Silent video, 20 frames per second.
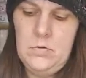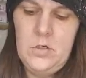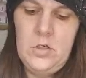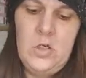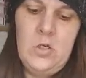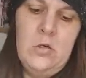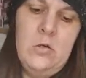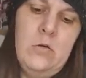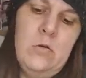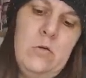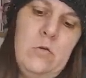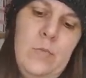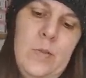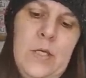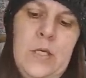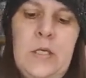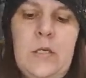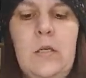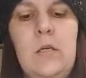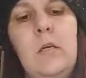Two
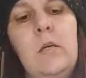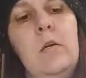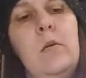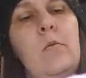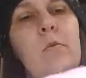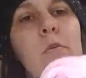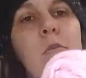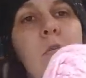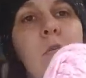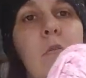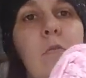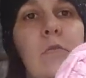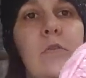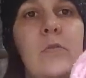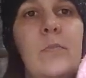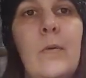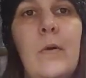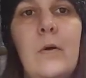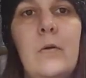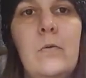pink with silver
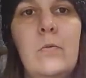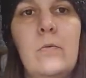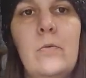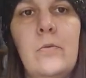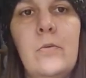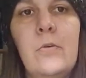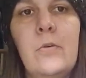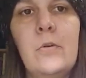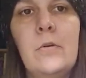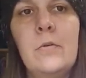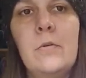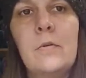sparkles.